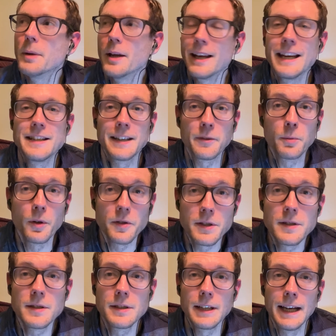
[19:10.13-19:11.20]
Elites have
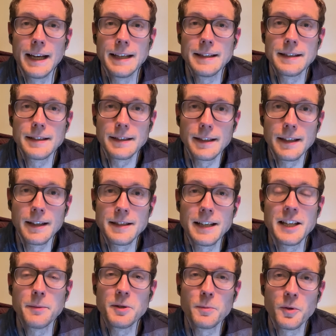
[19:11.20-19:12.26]
sponsors and they
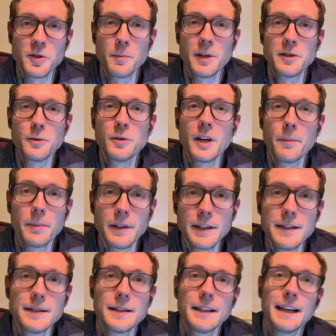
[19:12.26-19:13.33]
tend to be sponsored by two
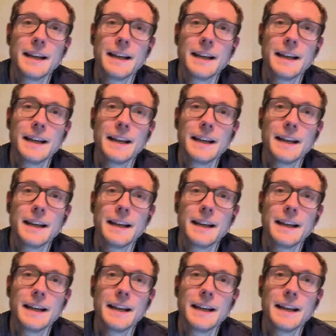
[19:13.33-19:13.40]
companies,